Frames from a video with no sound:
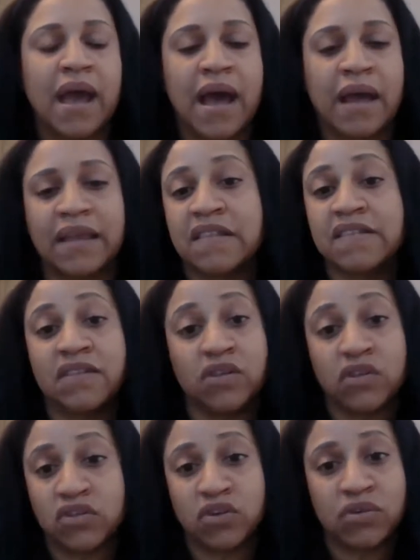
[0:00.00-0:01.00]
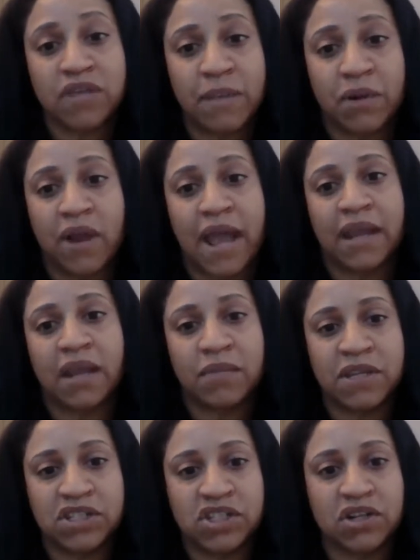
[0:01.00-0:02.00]
Gensler and the two Democratic
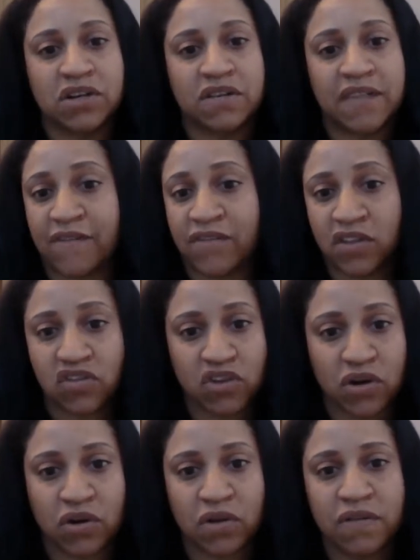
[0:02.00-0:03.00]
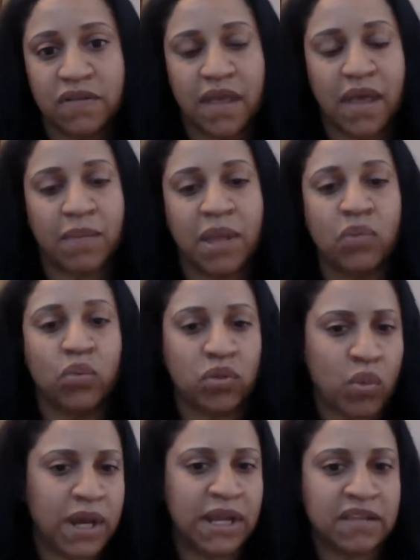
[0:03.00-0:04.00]
commissioners have concerns and with
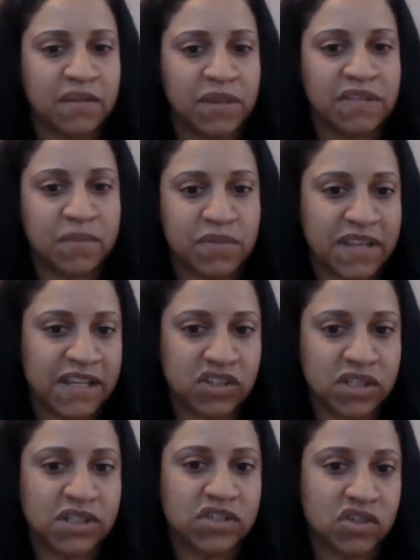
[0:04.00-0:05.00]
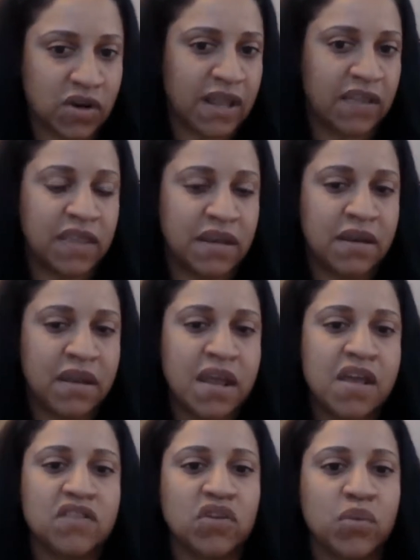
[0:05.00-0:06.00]
wanting it to be substantially strengthened.
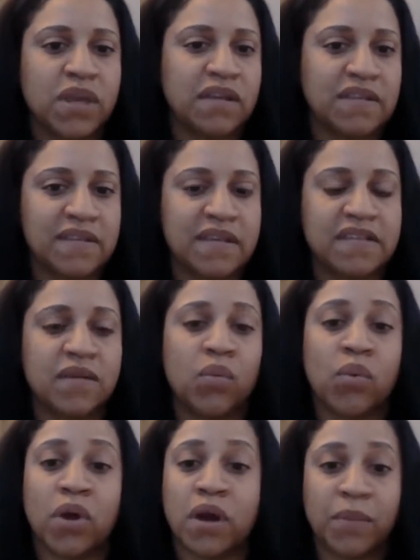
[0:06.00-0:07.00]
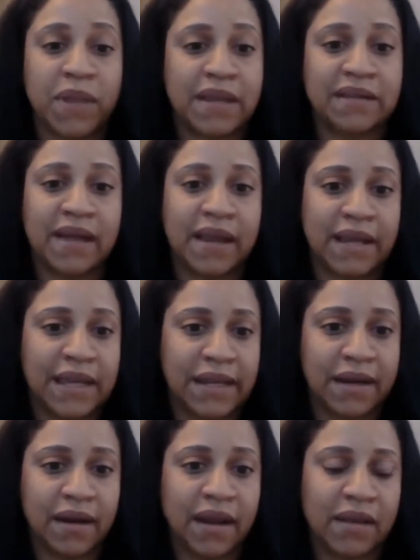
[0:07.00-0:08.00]
So we could see some work being done
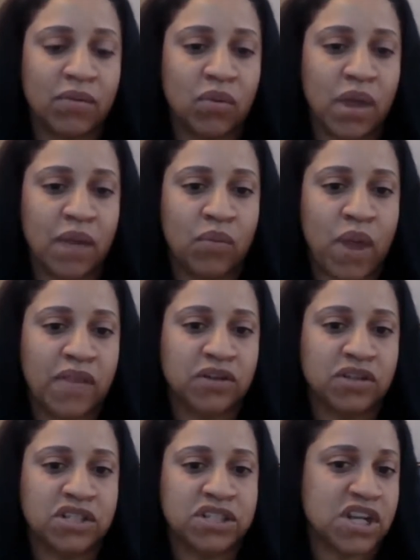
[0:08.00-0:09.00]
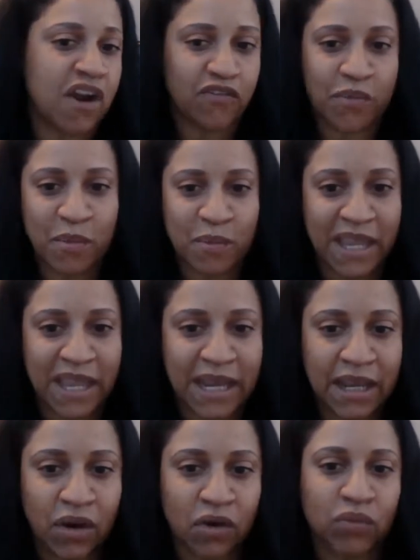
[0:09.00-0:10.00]
here, and whether to start from the
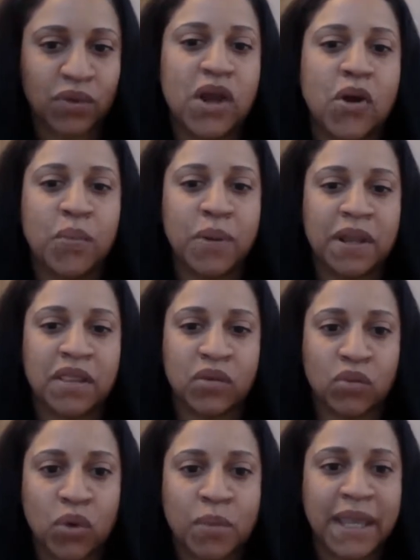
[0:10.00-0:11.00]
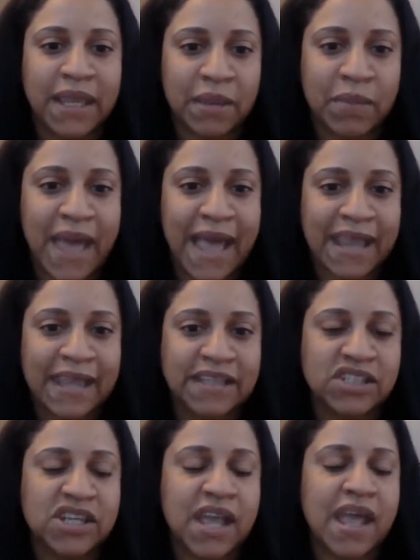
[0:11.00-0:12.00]
beginning or reopen the rulemaking
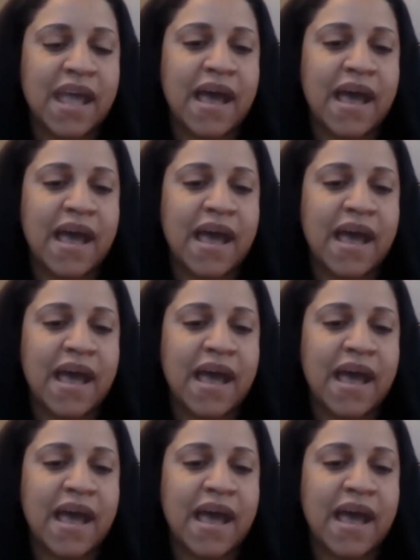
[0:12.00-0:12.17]
package,